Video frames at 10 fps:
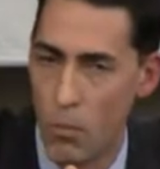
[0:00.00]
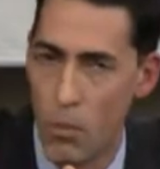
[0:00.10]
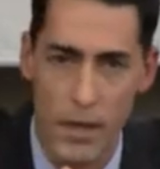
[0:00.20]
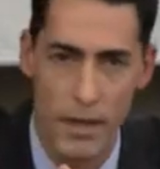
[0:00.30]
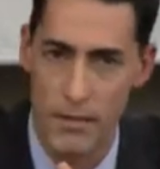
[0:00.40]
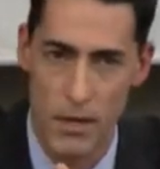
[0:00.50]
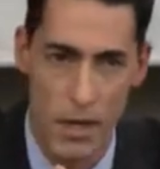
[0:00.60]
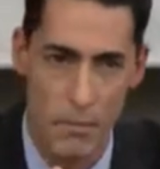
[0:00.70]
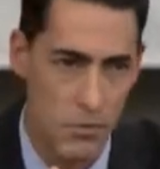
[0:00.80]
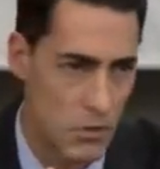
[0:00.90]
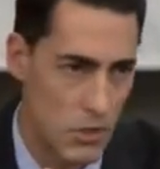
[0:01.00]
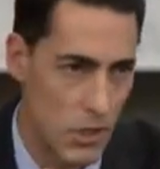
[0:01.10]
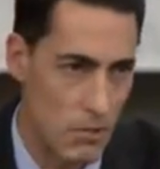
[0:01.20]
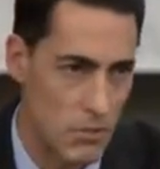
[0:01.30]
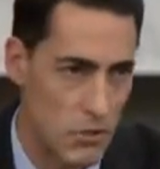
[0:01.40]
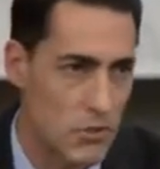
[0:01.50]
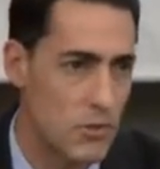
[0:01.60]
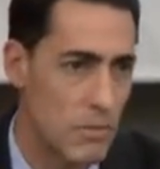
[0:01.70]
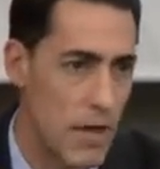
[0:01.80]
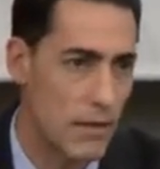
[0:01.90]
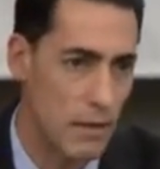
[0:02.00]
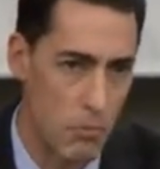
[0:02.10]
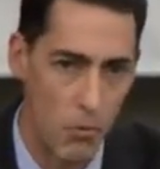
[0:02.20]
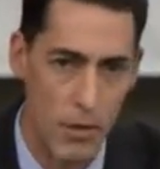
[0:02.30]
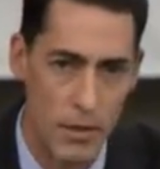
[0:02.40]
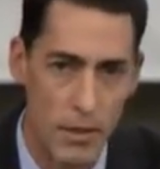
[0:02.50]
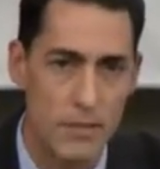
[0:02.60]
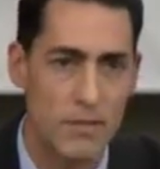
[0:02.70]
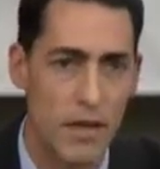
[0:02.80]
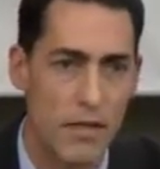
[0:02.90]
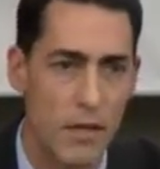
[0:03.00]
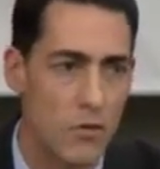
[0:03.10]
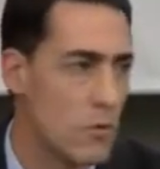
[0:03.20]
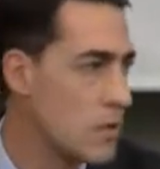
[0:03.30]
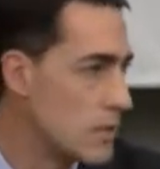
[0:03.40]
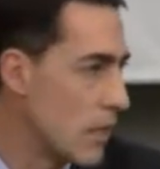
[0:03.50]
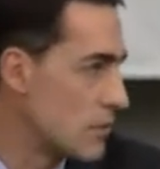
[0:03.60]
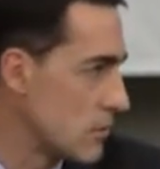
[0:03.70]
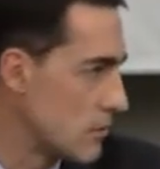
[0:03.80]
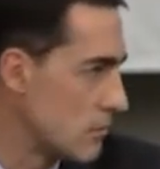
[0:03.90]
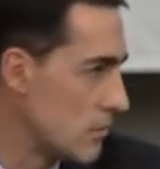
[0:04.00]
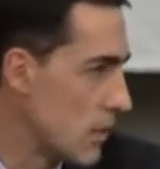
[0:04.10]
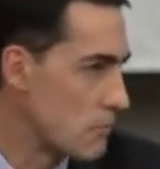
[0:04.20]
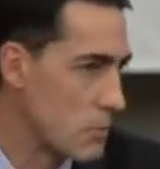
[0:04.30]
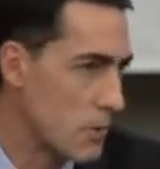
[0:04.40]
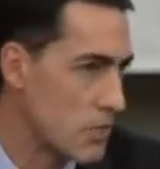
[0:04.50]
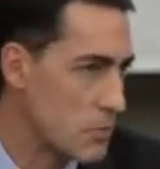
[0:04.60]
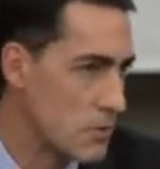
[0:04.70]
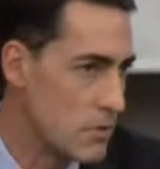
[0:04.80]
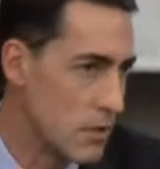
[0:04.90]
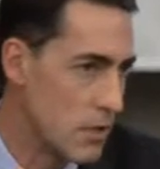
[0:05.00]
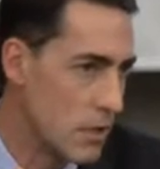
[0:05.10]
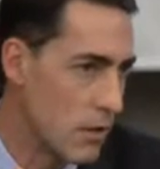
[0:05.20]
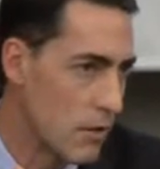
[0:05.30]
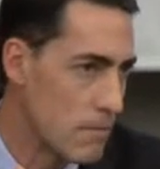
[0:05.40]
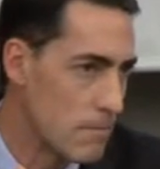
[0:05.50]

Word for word: winging the numbers here, but just to make the point, let's say they do a dozen hip replacements in a year.